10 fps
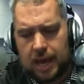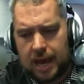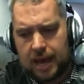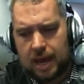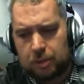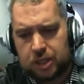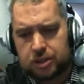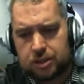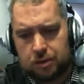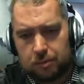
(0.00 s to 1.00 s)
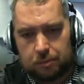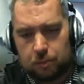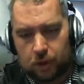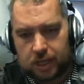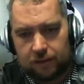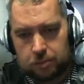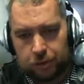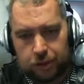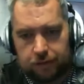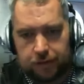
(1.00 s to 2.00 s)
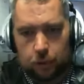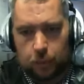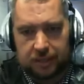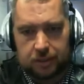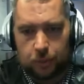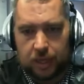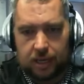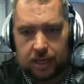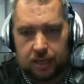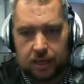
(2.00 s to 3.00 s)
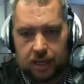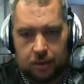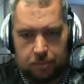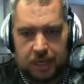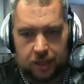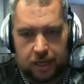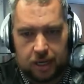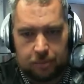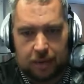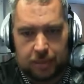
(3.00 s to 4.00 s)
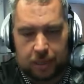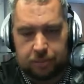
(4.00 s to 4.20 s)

how much do you, more comfortable do you feel week to week and, and ability to make big